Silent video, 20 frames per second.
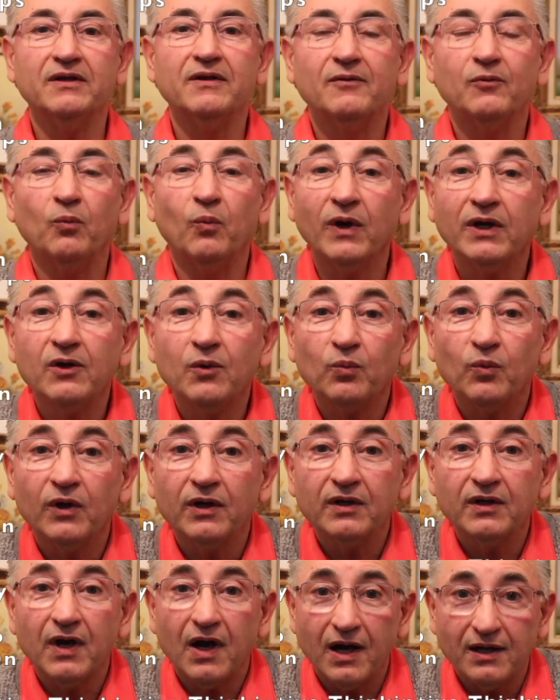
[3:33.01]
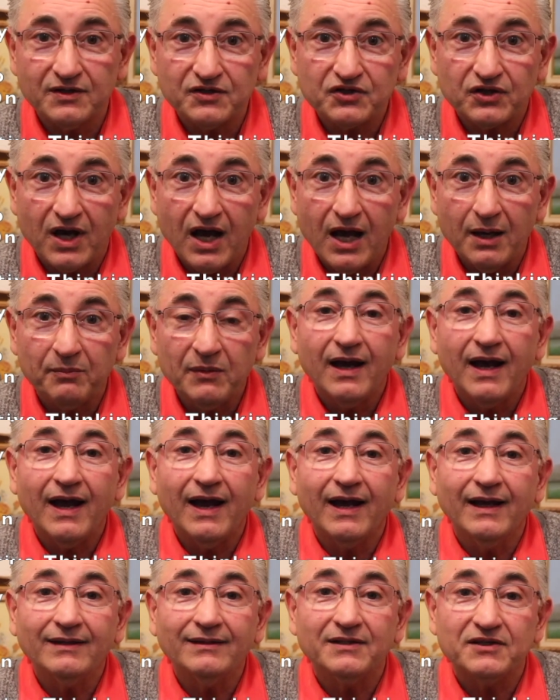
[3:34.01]
one-on-one on Skype
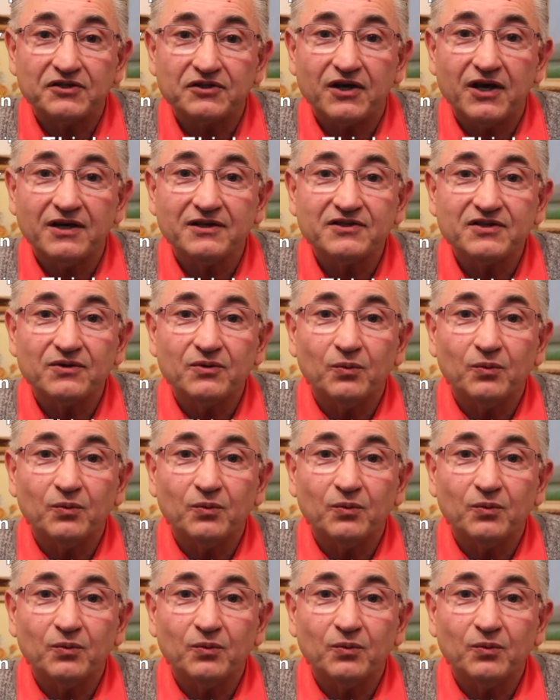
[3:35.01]
and discuss